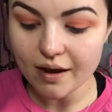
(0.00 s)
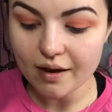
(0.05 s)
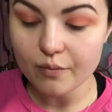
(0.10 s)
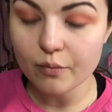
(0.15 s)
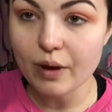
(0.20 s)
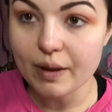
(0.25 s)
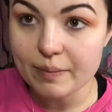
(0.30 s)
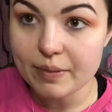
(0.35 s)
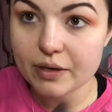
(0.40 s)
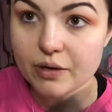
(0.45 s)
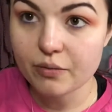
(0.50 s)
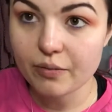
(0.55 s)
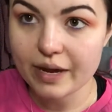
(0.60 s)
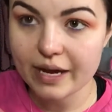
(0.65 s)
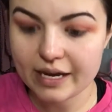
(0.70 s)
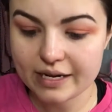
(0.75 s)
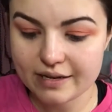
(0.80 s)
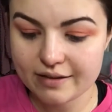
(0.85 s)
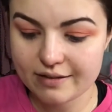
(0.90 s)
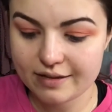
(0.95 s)
wiping
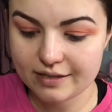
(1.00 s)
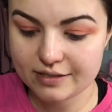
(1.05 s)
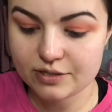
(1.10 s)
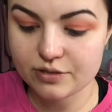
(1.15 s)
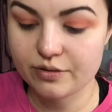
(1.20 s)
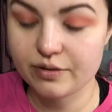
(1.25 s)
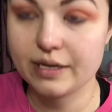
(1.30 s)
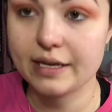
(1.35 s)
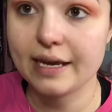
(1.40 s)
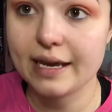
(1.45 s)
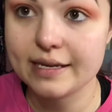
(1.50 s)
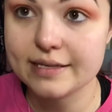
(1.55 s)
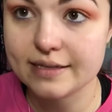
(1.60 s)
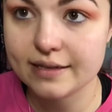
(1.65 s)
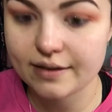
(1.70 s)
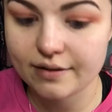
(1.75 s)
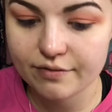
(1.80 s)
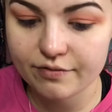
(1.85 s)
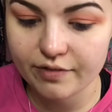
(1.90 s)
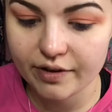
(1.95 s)
away anything, so in case I
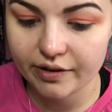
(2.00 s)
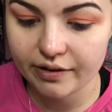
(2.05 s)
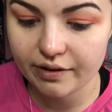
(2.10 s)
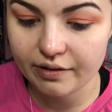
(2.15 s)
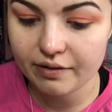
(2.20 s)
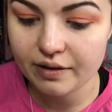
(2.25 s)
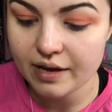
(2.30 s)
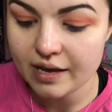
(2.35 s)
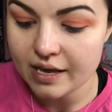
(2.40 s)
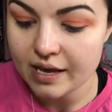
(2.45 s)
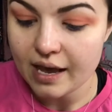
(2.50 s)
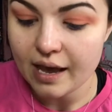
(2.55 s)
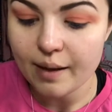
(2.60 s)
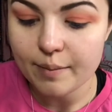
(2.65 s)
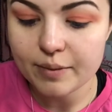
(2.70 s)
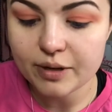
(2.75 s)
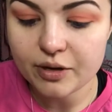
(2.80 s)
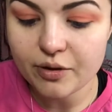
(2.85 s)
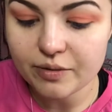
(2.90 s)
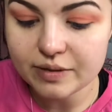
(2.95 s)
get fallout. I'm
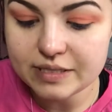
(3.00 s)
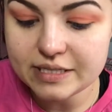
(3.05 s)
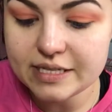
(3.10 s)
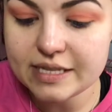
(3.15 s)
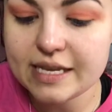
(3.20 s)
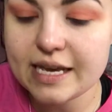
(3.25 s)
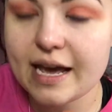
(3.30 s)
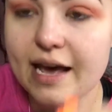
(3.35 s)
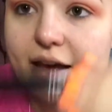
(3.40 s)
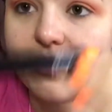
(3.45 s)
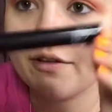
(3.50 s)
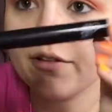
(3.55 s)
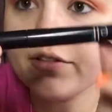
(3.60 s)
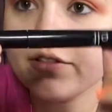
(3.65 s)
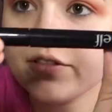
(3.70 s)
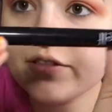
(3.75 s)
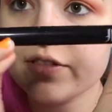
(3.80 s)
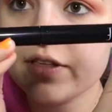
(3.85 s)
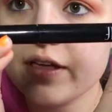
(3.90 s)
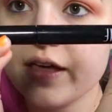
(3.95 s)
gonna go into the
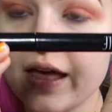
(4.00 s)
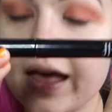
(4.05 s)
e.l.f.